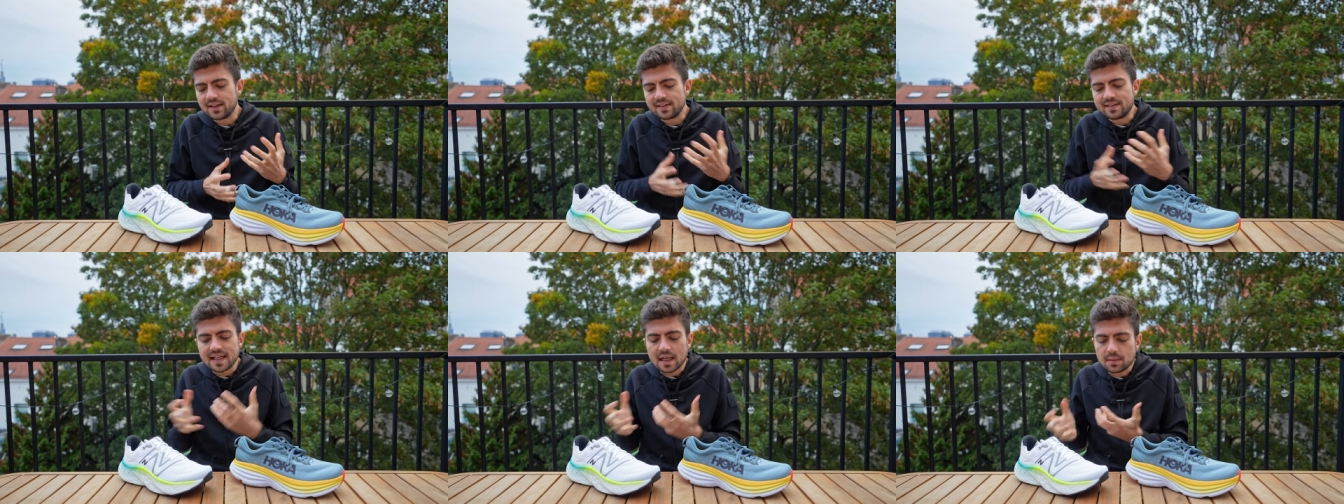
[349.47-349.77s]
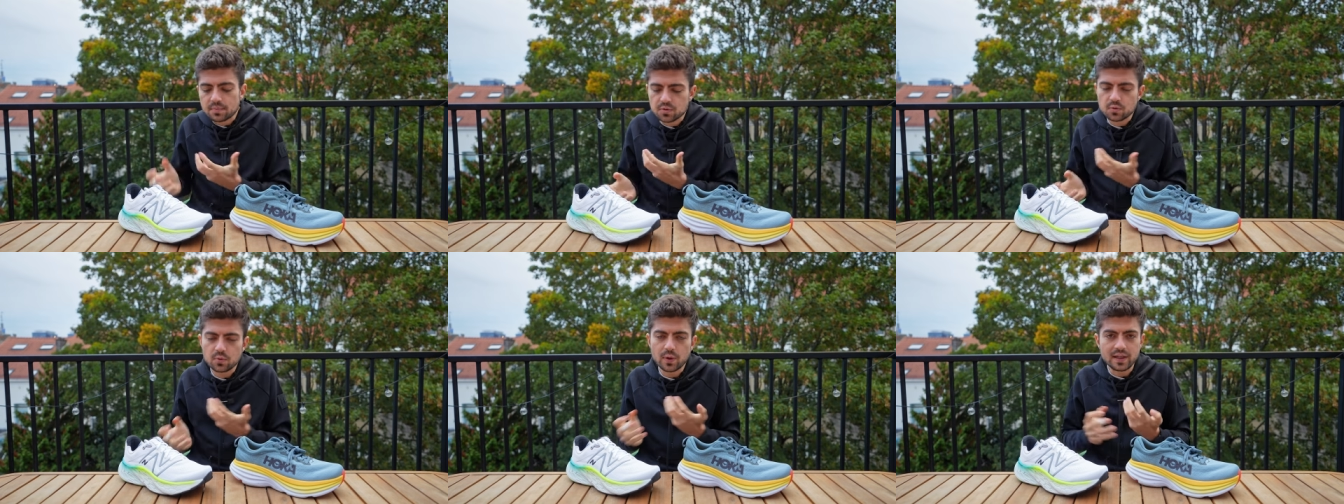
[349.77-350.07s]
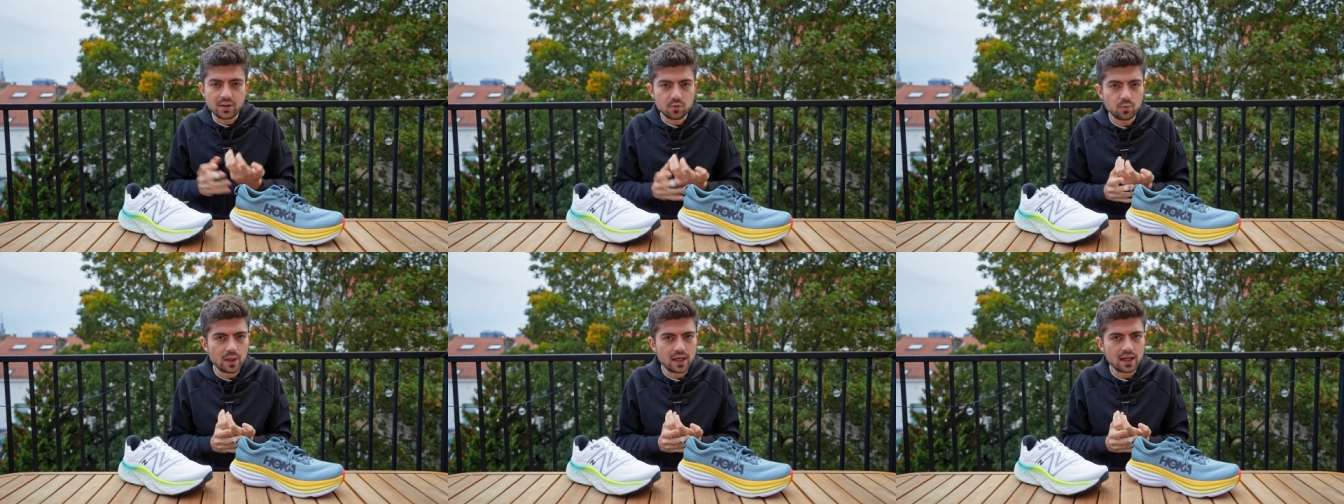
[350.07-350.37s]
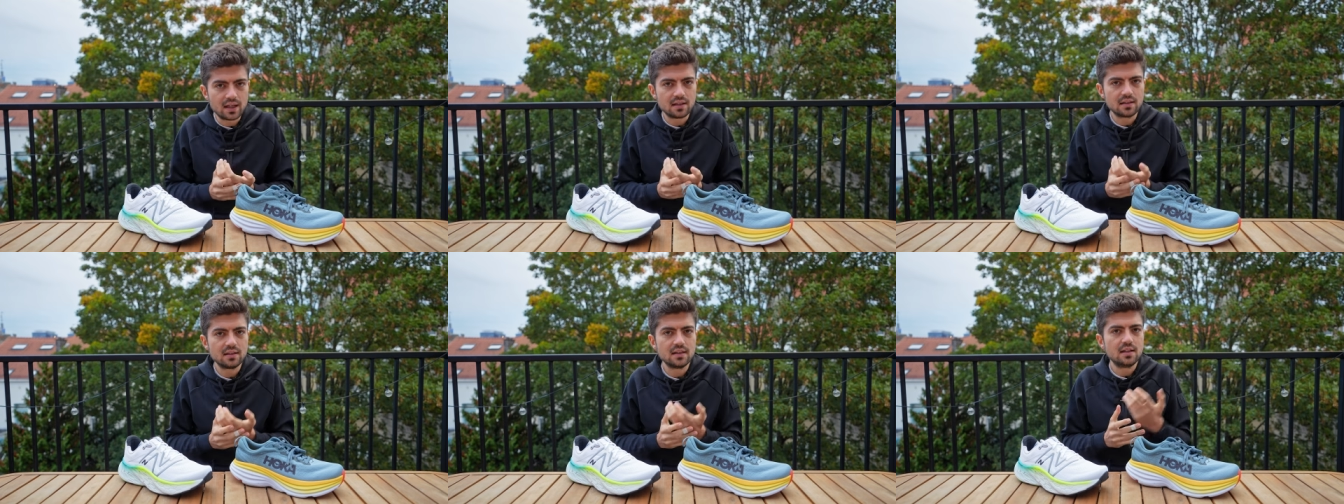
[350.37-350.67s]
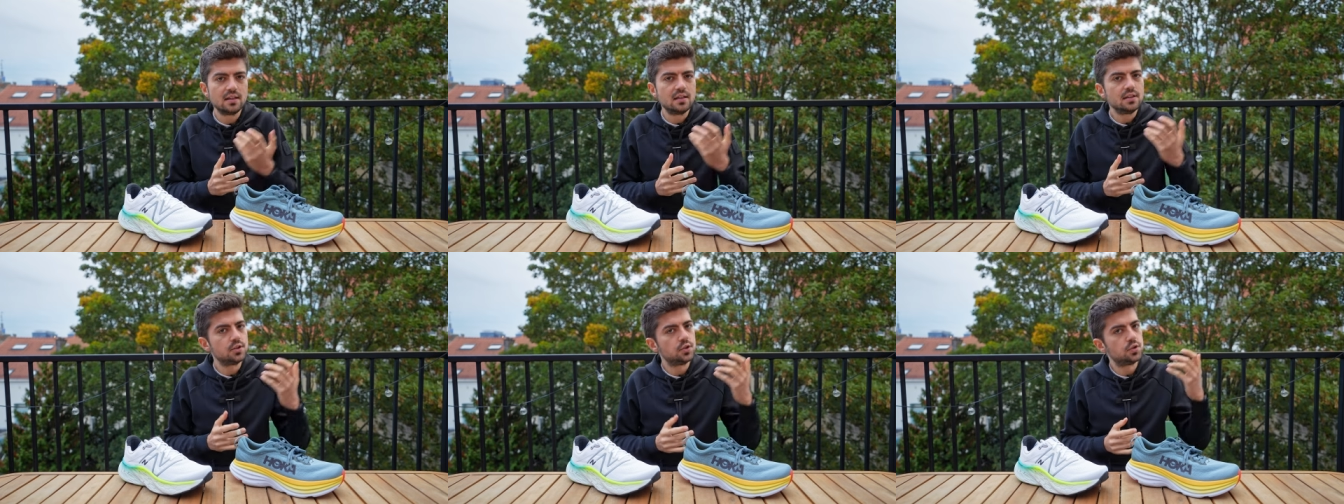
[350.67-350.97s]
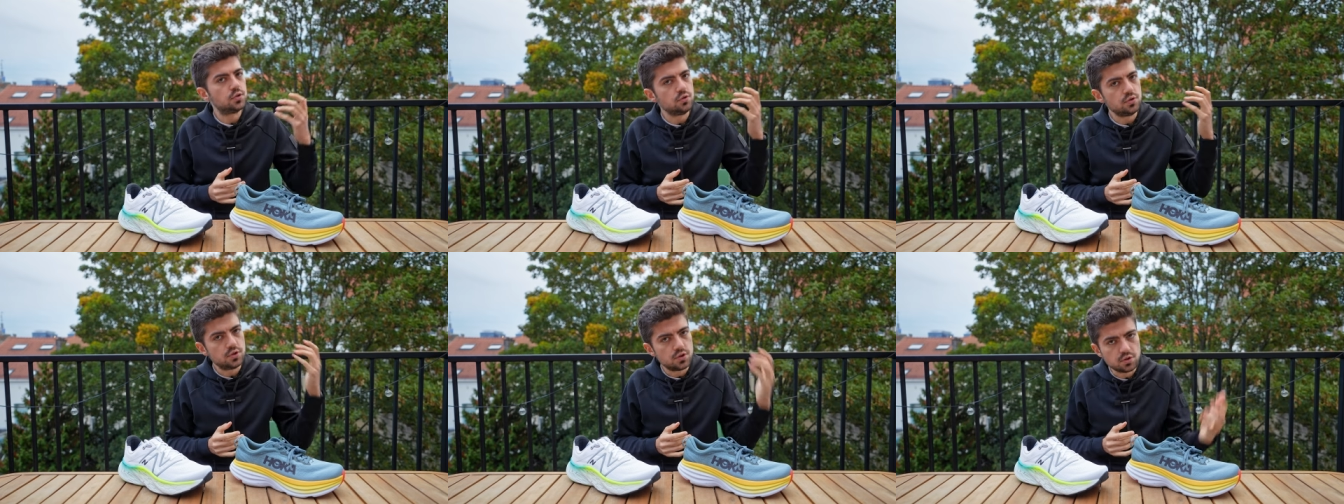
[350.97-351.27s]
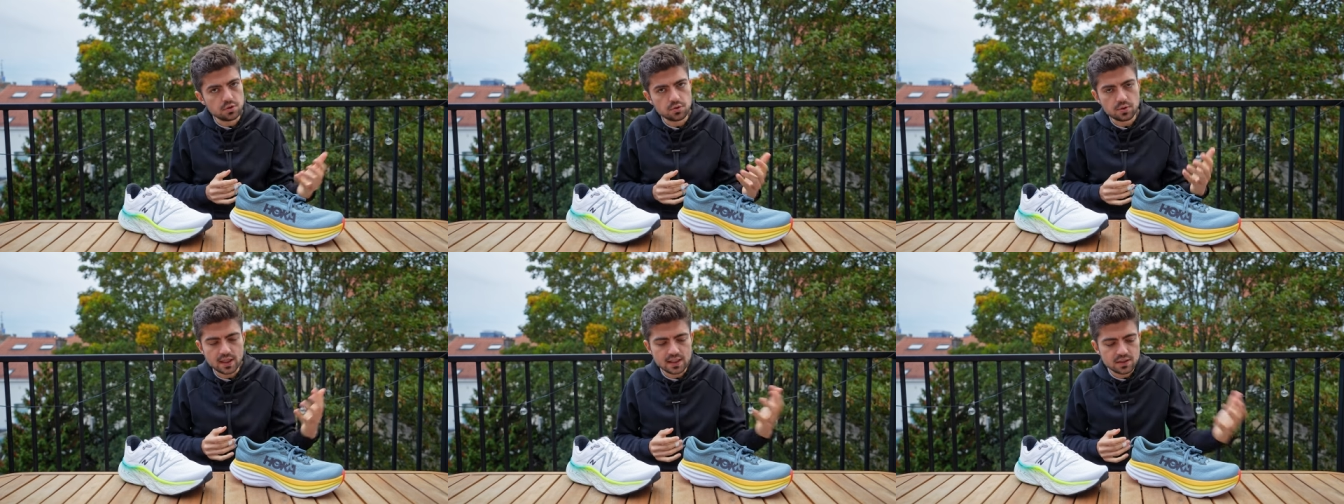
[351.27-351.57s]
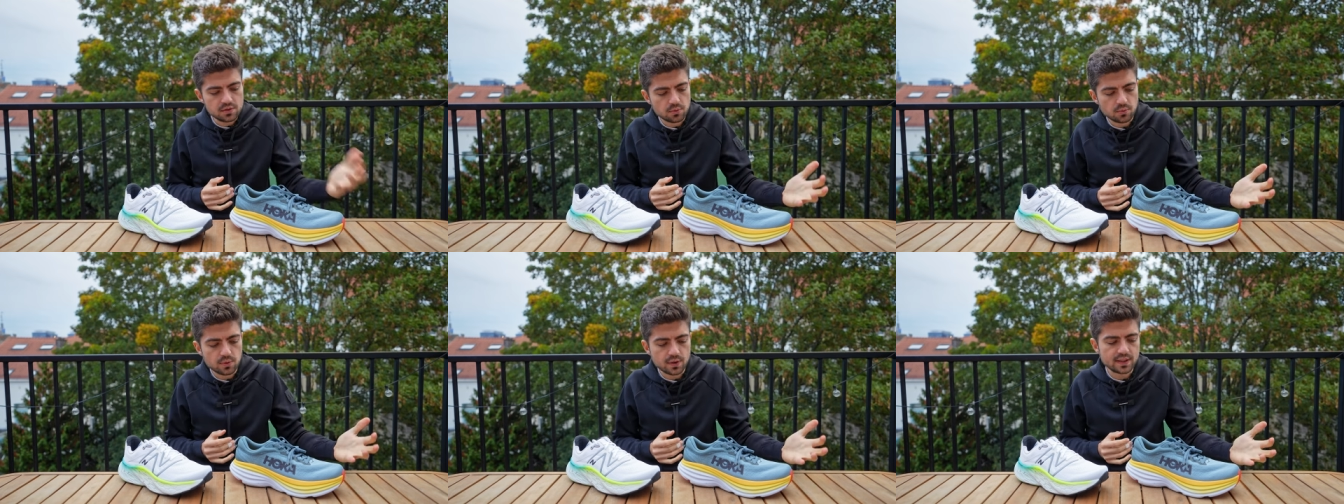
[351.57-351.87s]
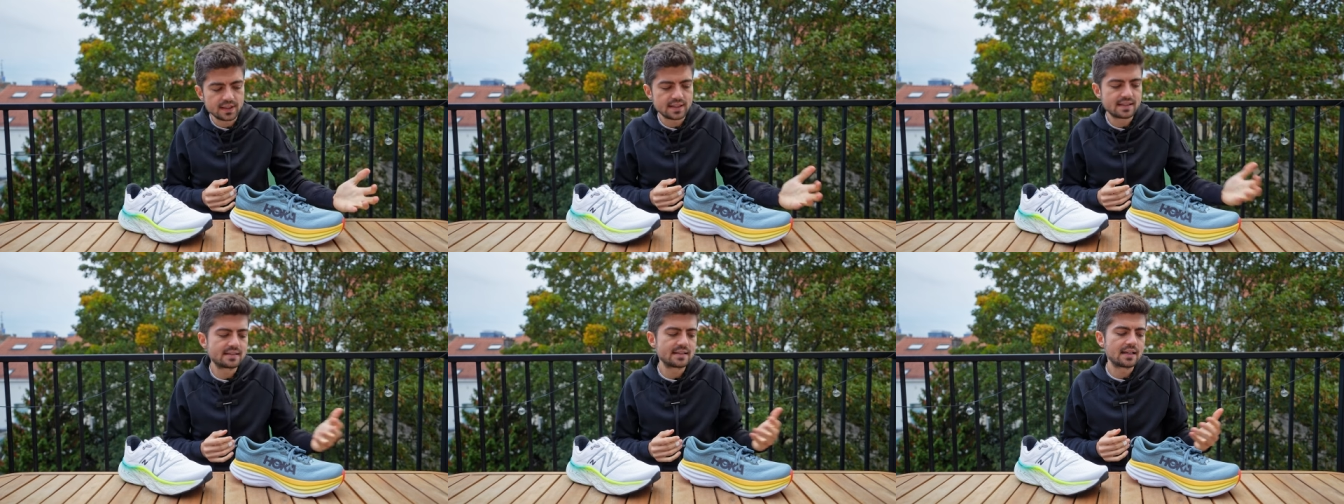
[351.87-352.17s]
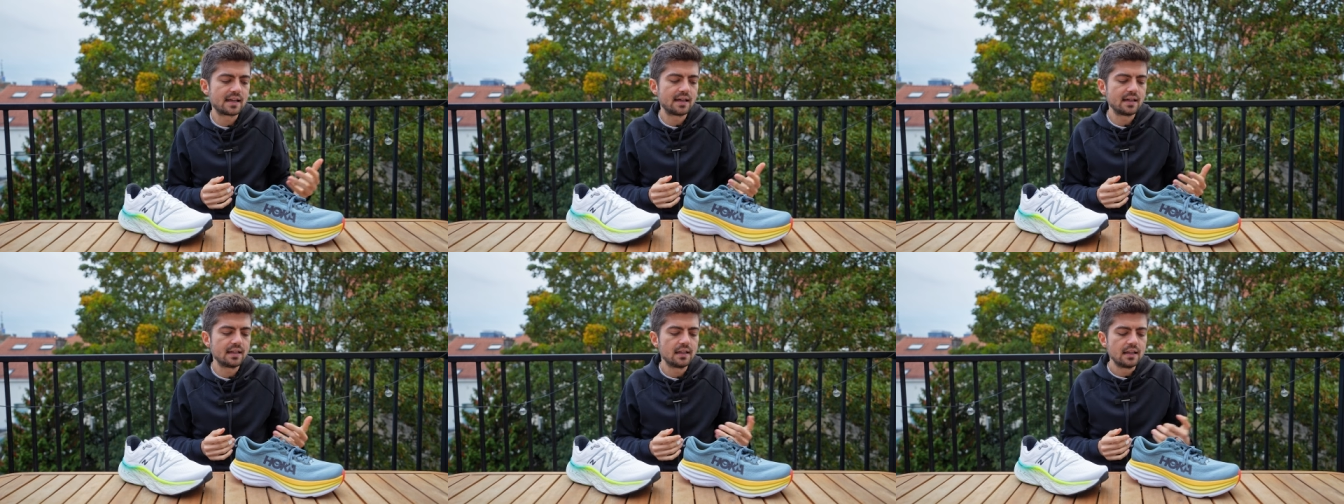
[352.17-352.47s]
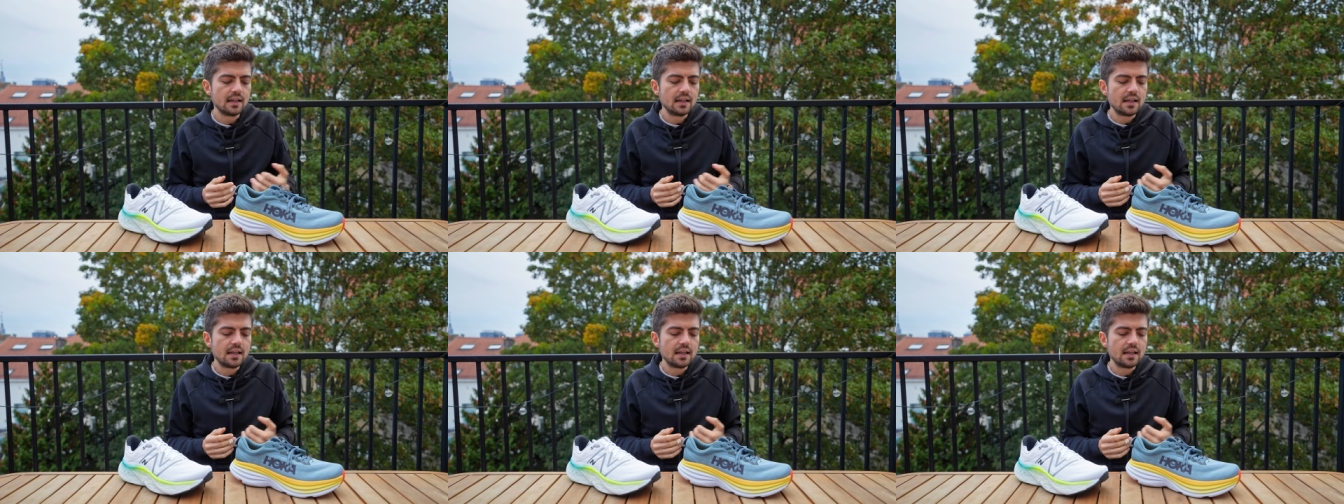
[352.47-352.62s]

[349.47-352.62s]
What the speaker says: adapt quite well to you and your running style,